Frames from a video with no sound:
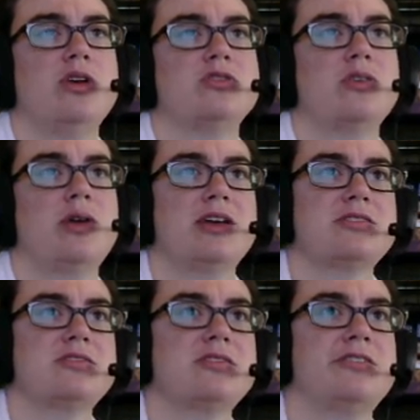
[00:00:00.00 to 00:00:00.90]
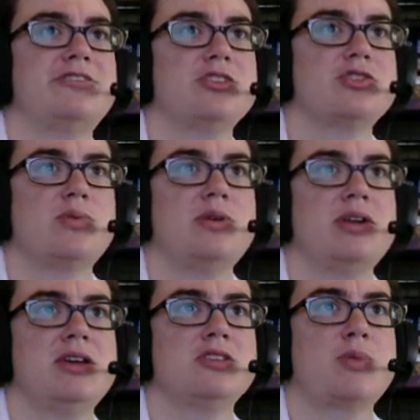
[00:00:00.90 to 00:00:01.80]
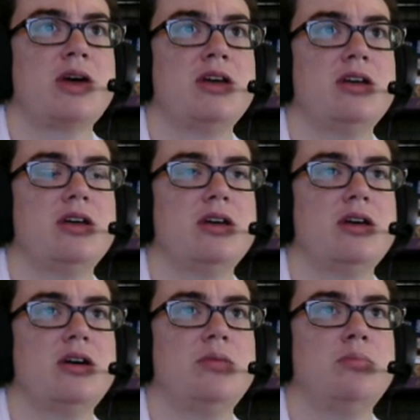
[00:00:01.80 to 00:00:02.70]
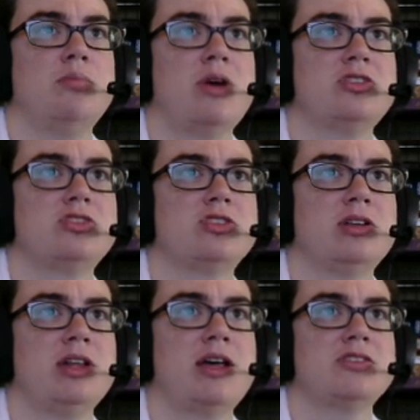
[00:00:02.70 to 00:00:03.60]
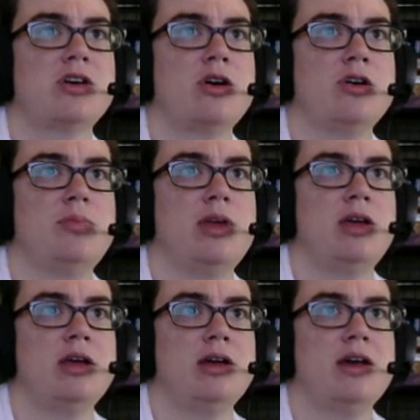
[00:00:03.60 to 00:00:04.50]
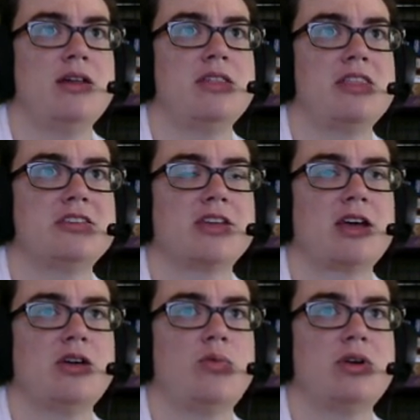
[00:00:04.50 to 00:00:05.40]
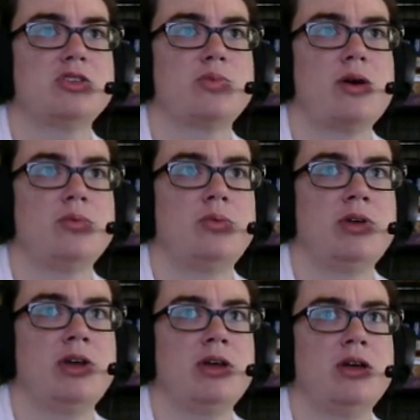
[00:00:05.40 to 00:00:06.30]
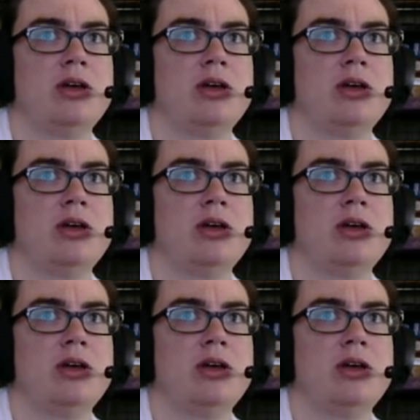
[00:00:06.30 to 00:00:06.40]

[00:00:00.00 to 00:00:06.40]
So I guess the first one is by much less army, and then the second one is probably